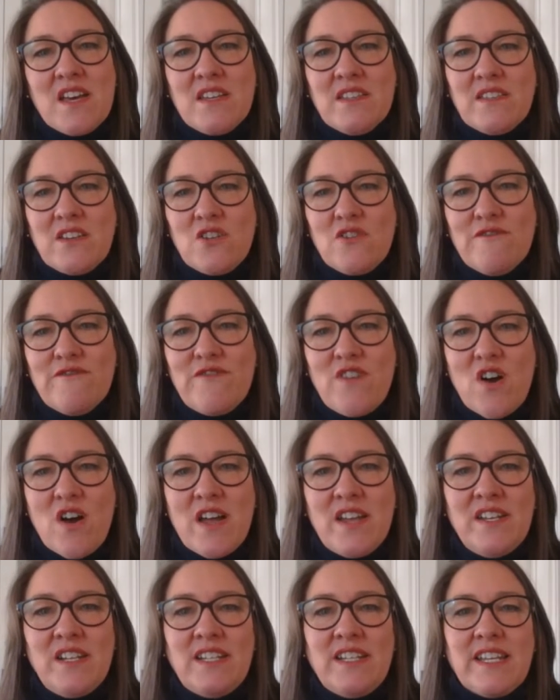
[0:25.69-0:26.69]
So you'll
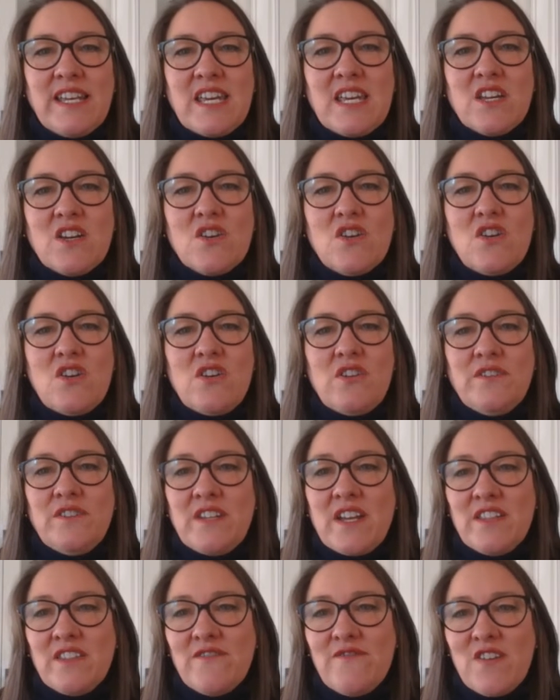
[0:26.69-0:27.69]
find a link
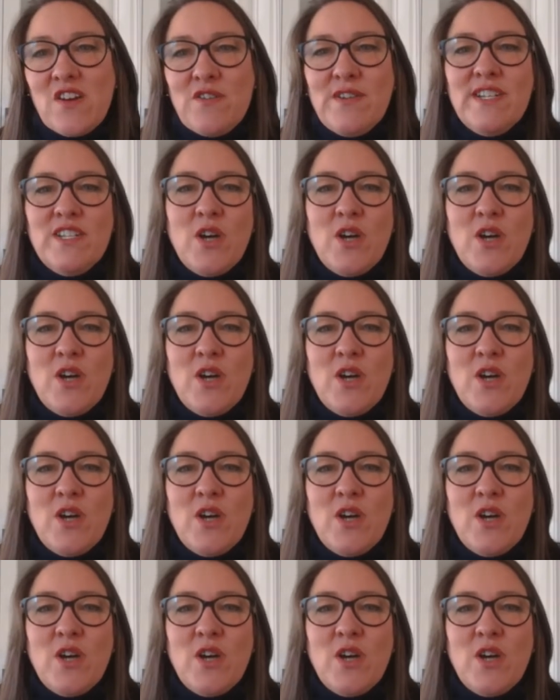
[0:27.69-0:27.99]
at the very